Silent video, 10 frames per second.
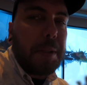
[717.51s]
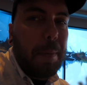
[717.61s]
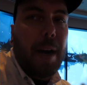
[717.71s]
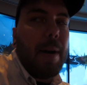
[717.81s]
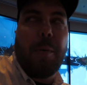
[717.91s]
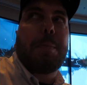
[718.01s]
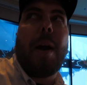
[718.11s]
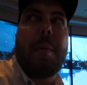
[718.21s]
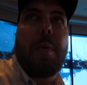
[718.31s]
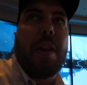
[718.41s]
Spider-Man was
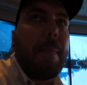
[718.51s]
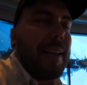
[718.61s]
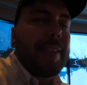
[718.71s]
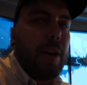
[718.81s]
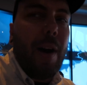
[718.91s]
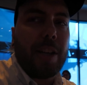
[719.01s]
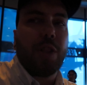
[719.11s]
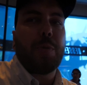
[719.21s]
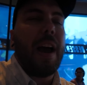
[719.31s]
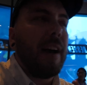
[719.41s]
probably one of the best
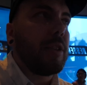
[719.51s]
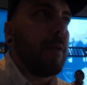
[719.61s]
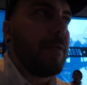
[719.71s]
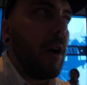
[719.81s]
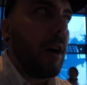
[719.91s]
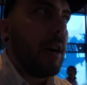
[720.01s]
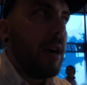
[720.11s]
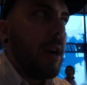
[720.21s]
interactions we had so far.